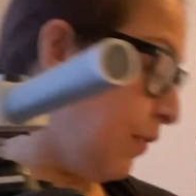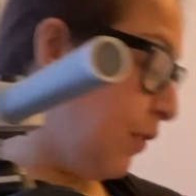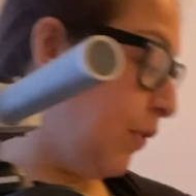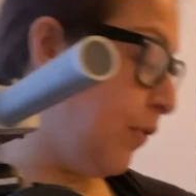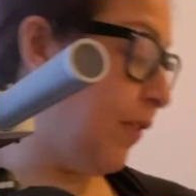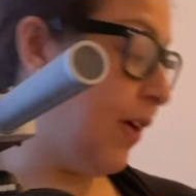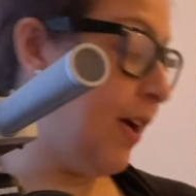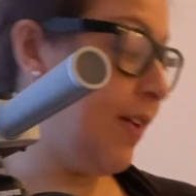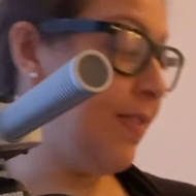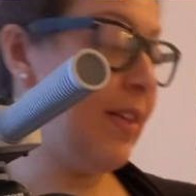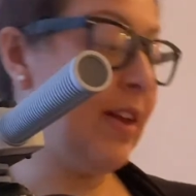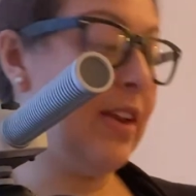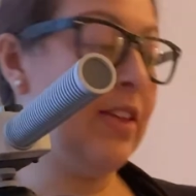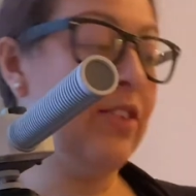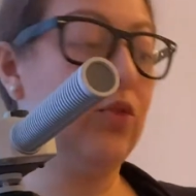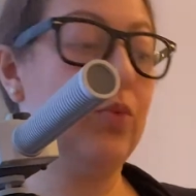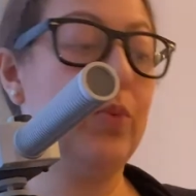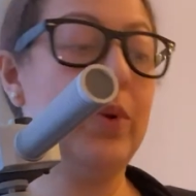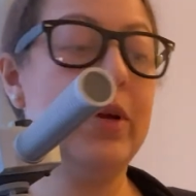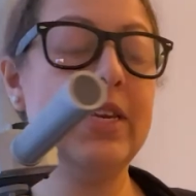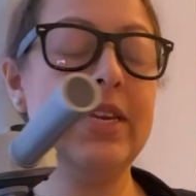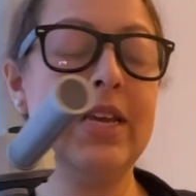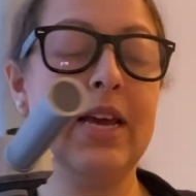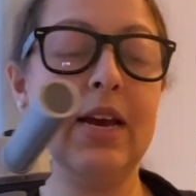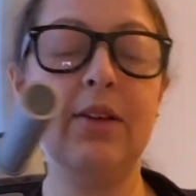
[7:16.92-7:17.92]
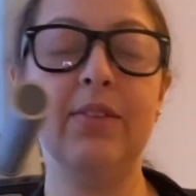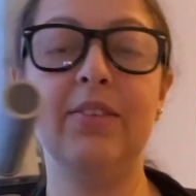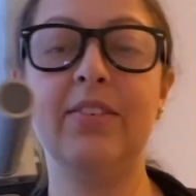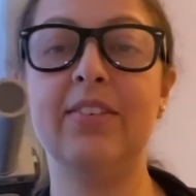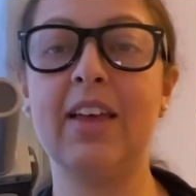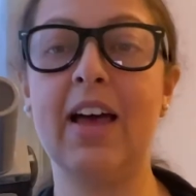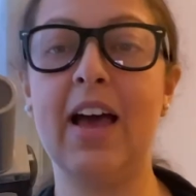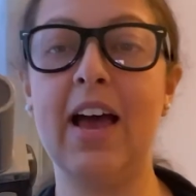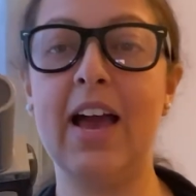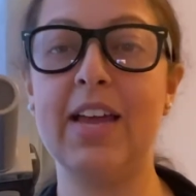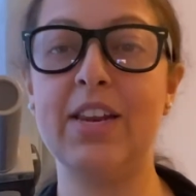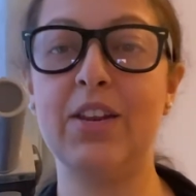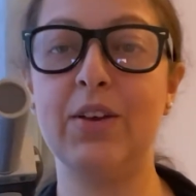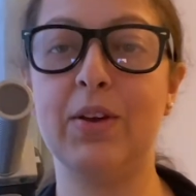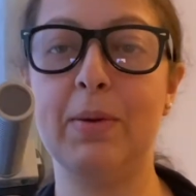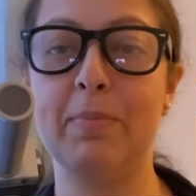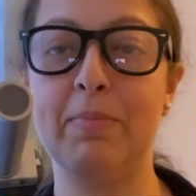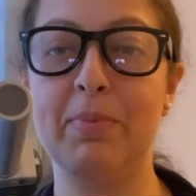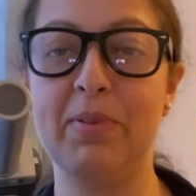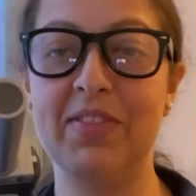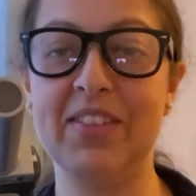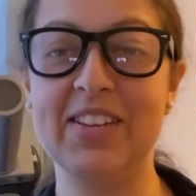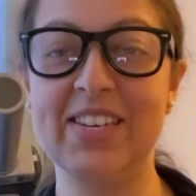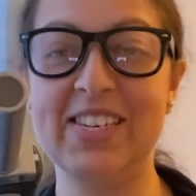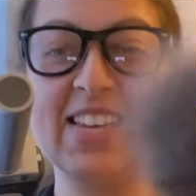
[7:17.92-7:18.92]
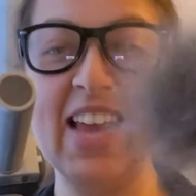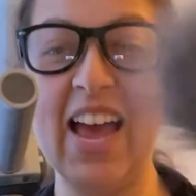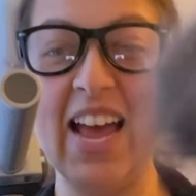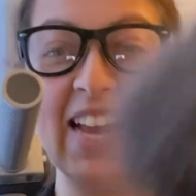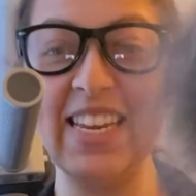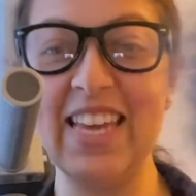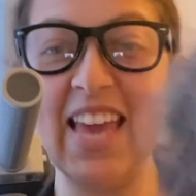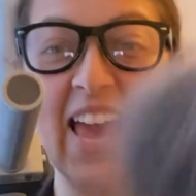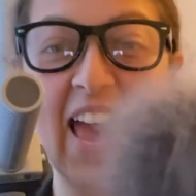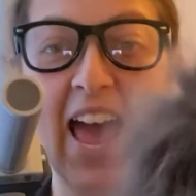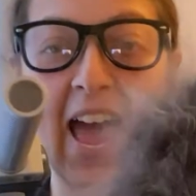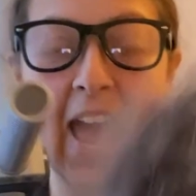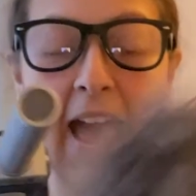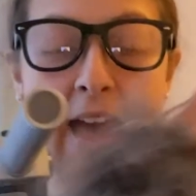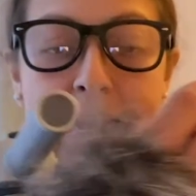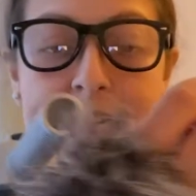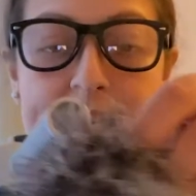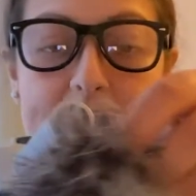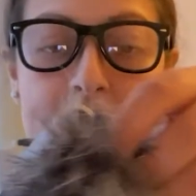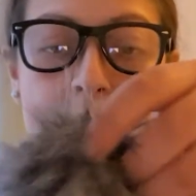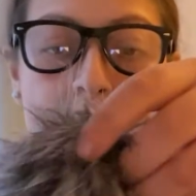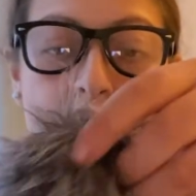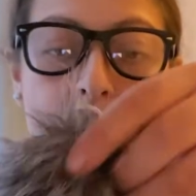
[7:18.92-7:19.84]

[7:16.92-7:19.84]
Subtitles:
find that it's windy outside, you can put the dead cat